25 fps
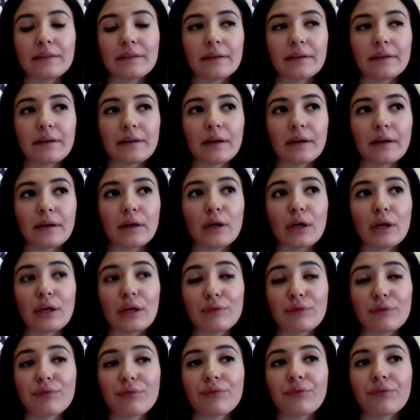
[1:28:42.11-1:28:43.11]

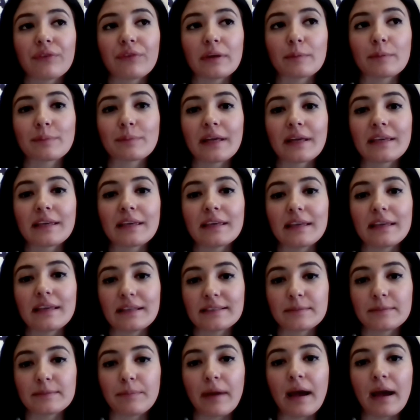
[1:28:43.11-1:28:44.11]
if employee
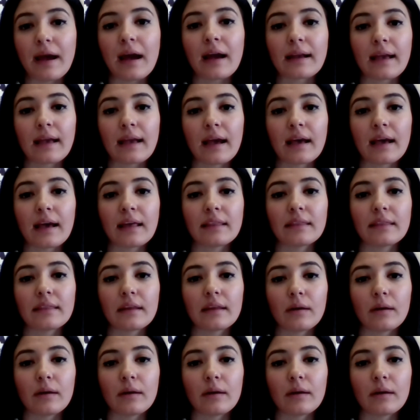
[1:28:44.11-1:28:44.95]
is back and